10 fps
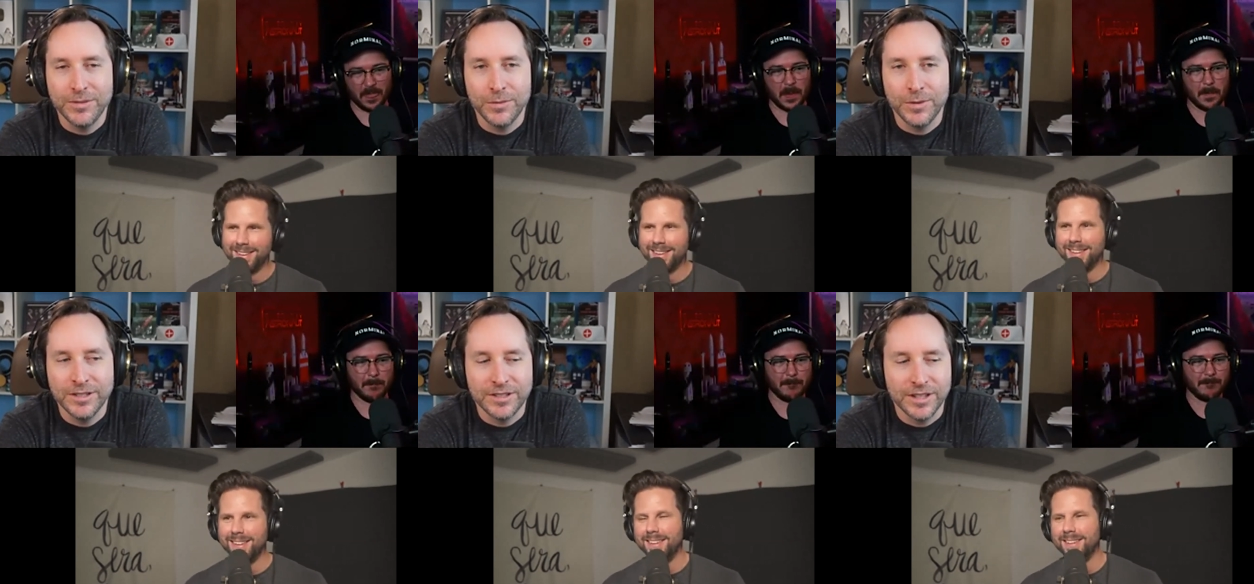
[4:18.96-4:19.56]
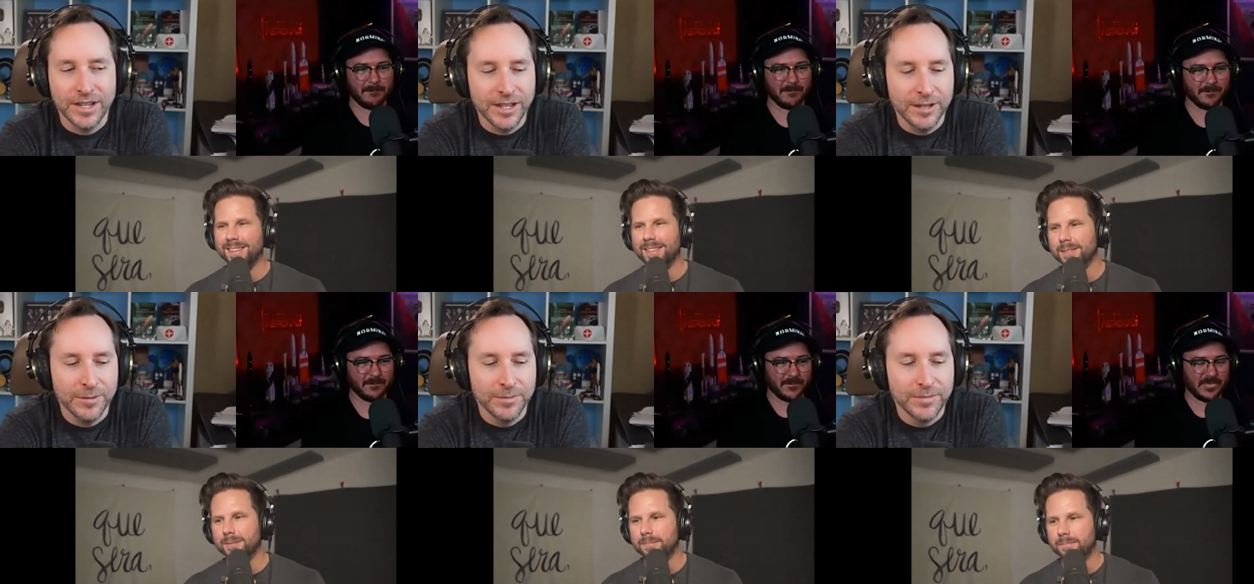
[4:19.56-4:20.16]
Speaker 1: what was
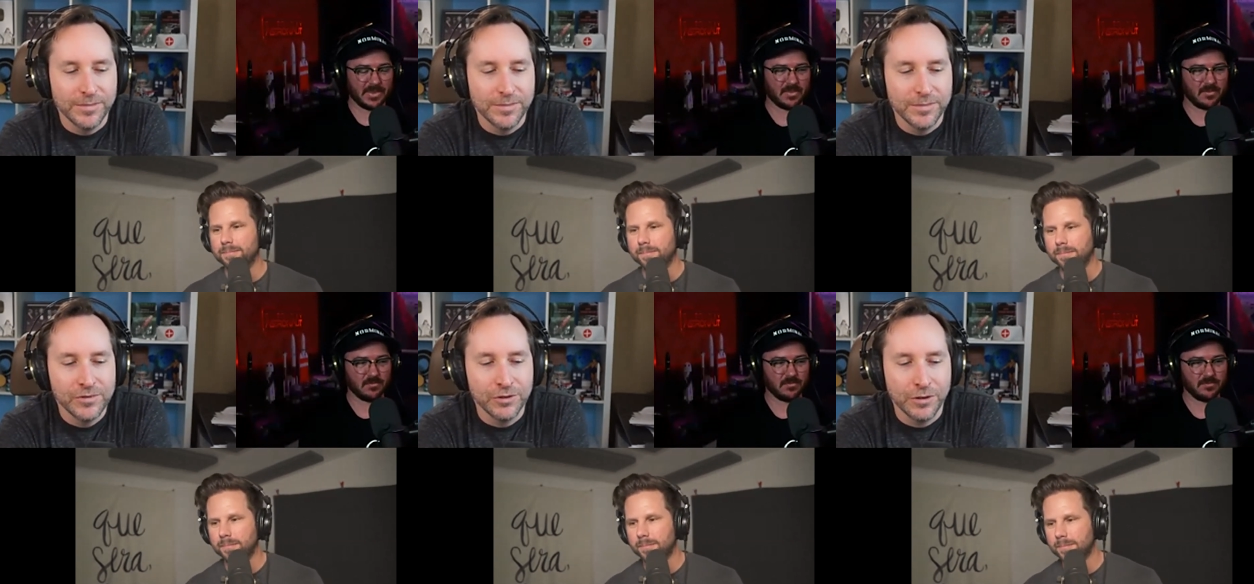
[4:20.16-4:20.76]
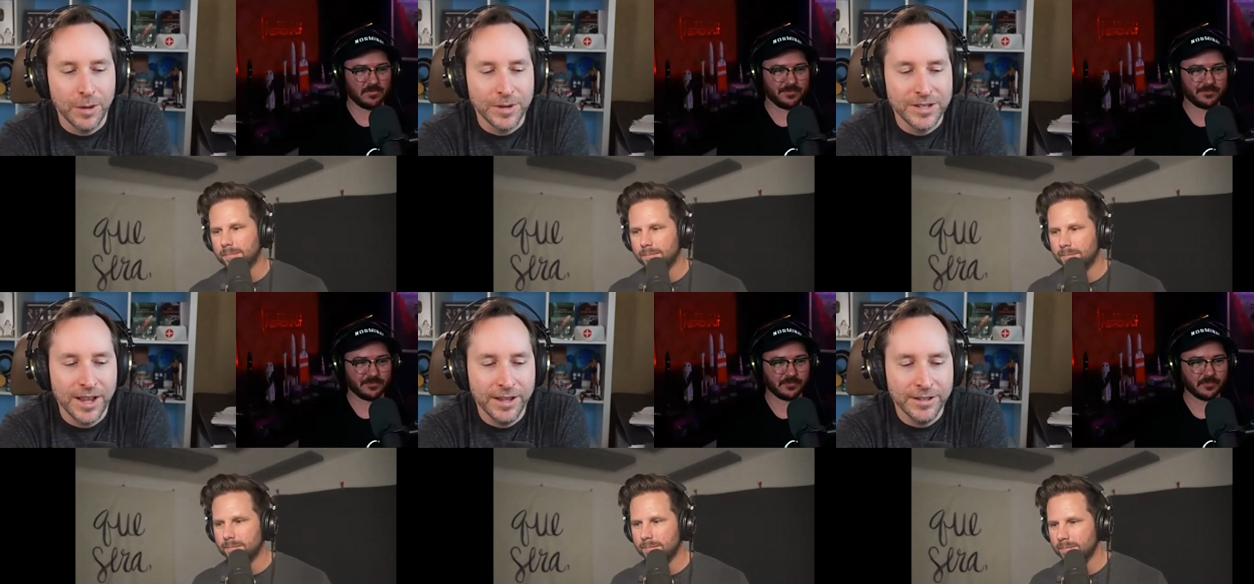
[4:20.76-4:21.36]
um,
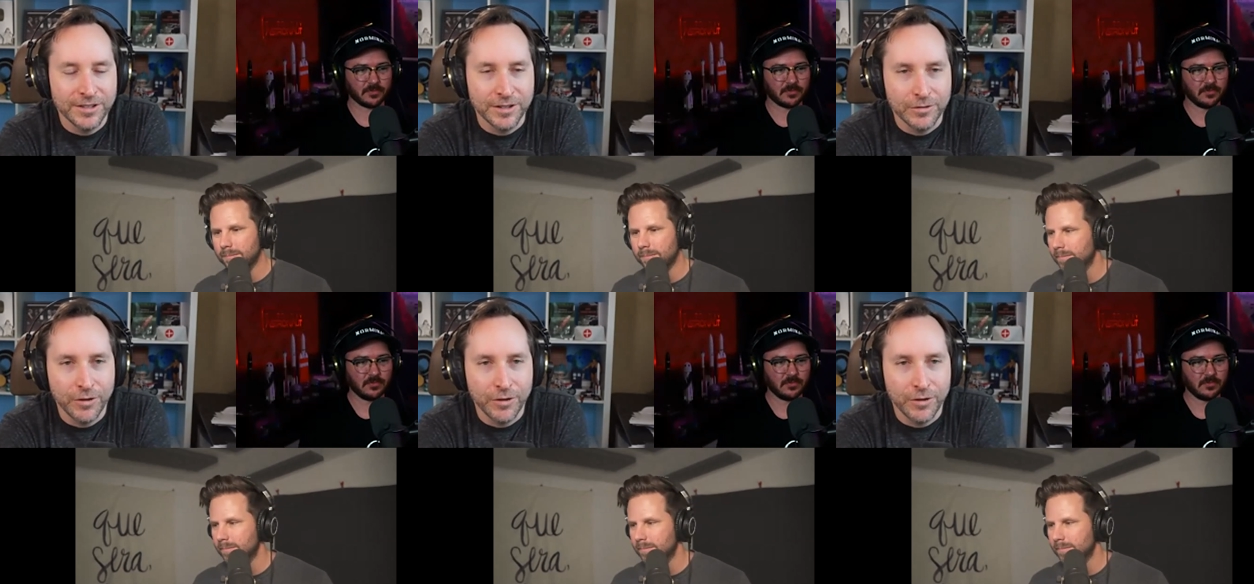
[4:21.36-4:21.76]
dramatized